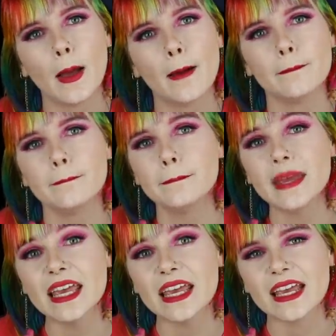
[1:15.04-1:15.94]

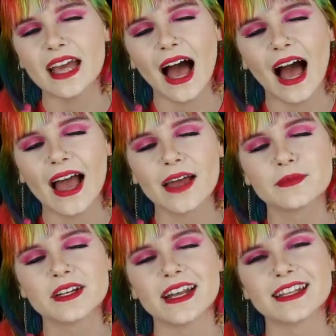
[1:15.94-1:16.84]
Me, I am
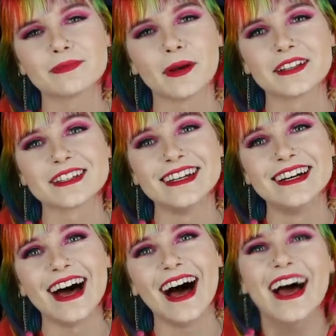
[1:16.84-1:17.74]
today's sponsor.
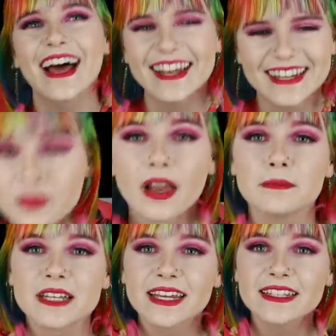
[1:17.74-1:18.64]
I'm
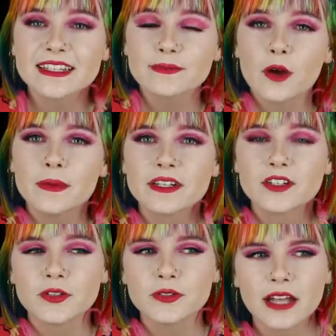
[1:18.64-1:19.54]
taking this moment
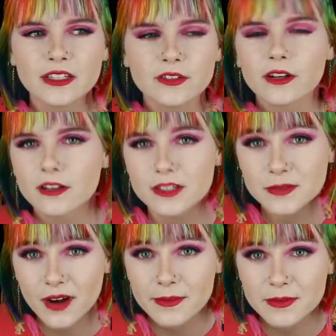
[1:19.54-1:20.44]
to tell you to go
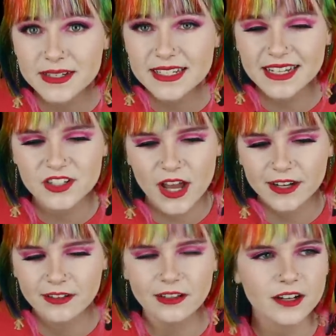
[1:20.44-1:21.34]
subscribe to my second
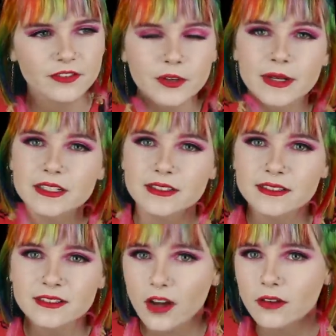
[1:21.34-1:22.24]
channel. A lot of you, I
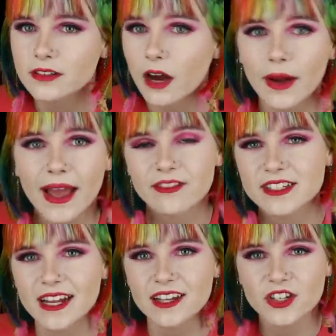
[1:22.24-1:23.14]
don't know I have a
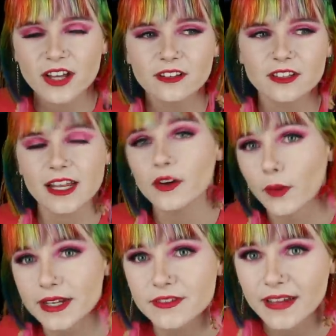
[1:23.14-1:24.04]
second channel because I
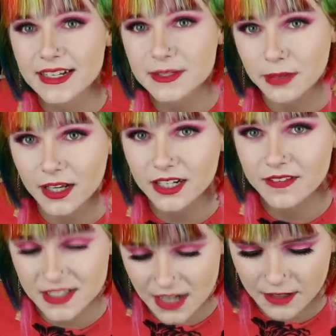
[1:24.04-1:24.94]
always forget to plug it at
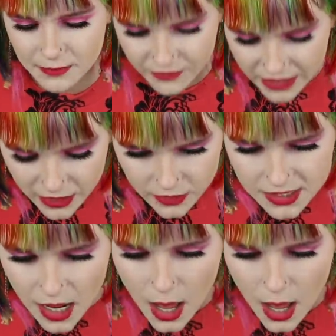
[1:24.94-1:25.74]
the start of my videos,